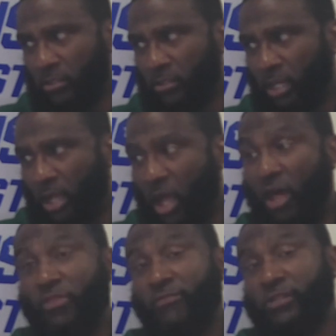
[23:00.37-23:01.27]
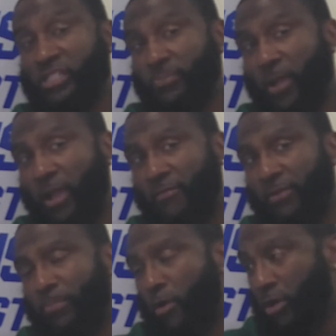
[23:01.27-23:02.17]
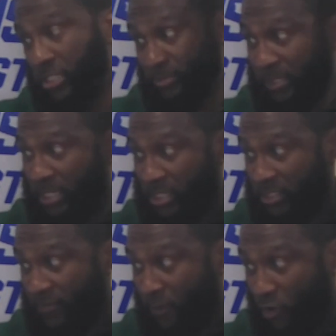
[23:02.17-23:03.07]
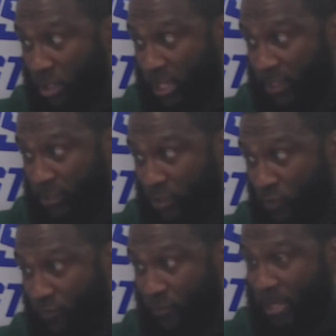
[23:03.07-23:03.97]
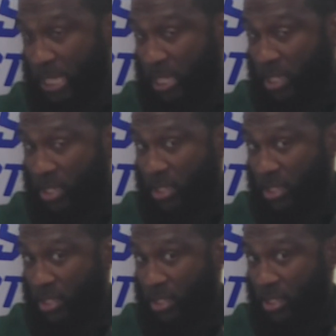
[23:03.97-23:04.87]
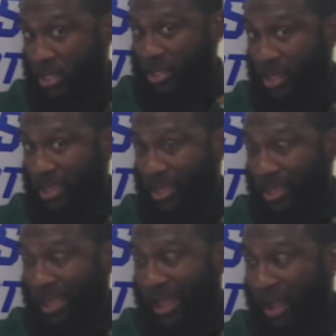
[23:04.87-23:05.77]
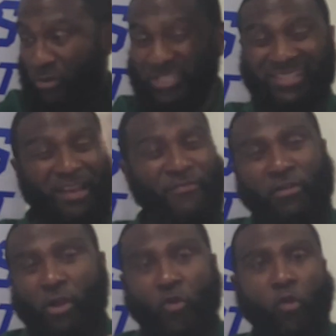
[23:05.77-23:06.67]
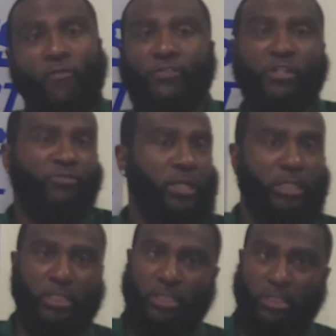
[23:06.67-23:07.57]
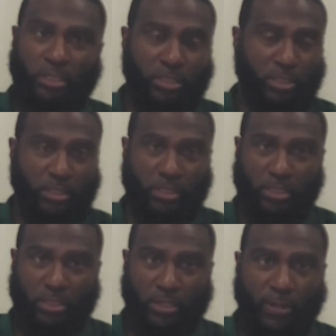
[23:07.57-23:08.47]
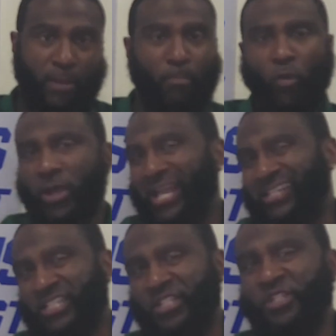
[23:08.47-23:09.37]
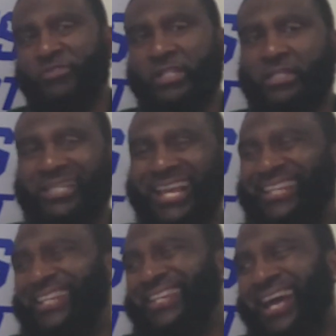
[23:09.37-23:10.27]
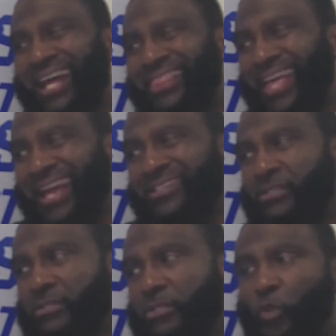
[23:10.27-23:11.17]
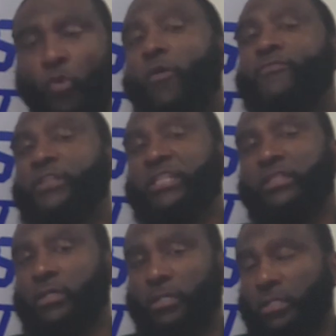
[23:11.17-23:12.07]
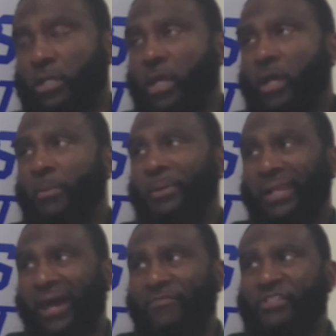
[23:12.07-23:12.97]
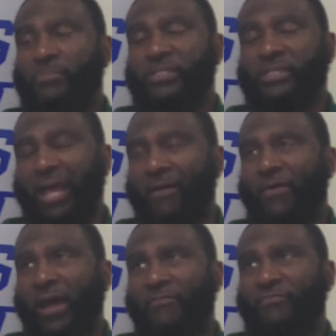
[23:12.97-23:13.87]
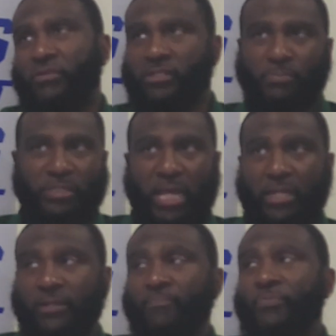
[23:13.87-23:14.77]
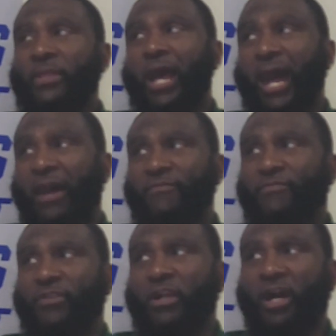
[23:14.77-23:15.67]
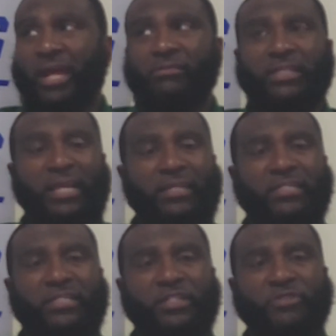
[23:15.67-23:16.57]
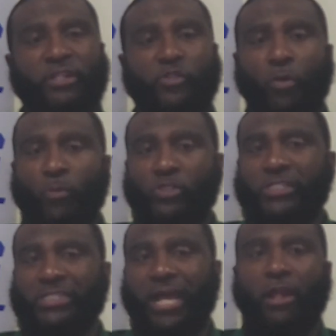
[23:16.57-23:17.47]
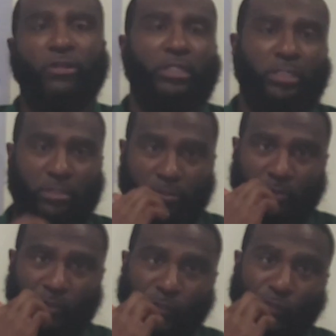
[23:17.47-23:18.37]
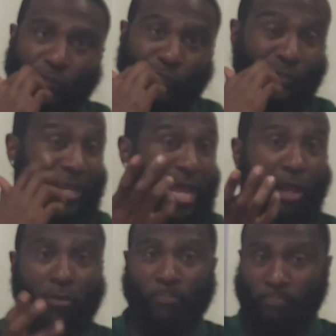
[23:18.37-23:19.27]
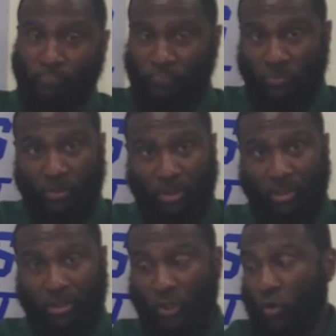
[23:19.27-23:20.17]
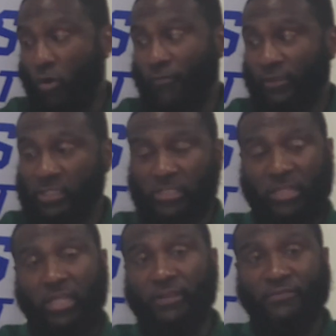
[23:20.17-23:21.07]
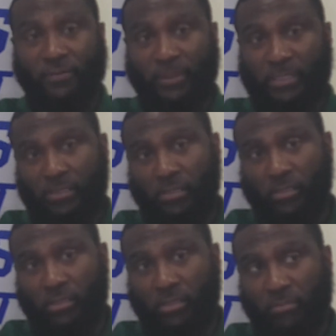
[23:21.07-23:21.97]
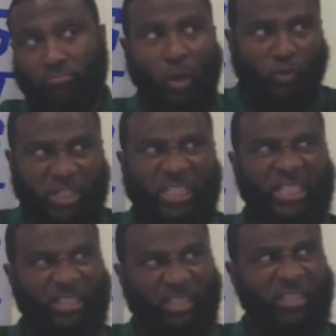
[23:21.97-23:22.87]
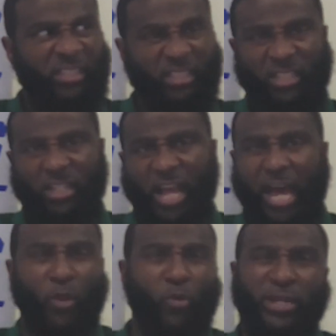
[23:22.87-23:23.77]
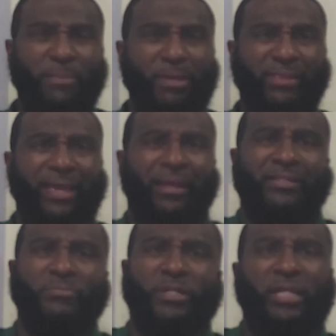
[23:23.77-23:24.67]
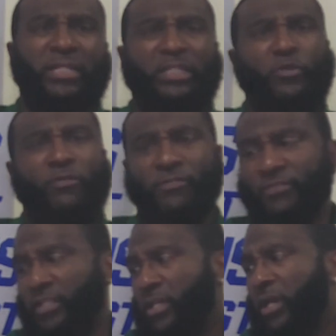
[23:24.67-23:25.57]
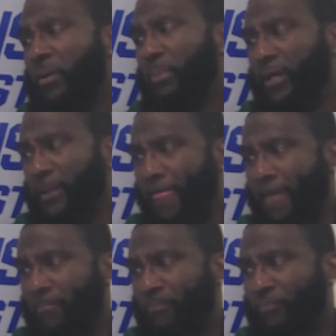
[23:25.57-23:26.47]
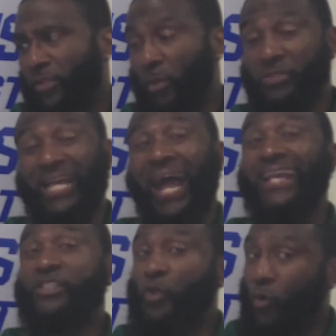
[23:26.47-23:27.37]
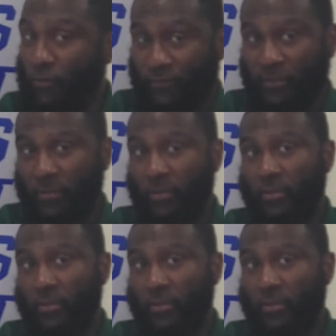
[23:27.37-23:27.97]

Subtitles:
The other inspiring part is because of, so for me, I was never a coffee drinker. More energy drinks, and then not that too often either. But I've subsided. I've cut out the energy drinks almost entirely. So now the coffee is a thing for me, mostly. I don't want to admit that because I'm trying to lean off of it. But it was iced coffee.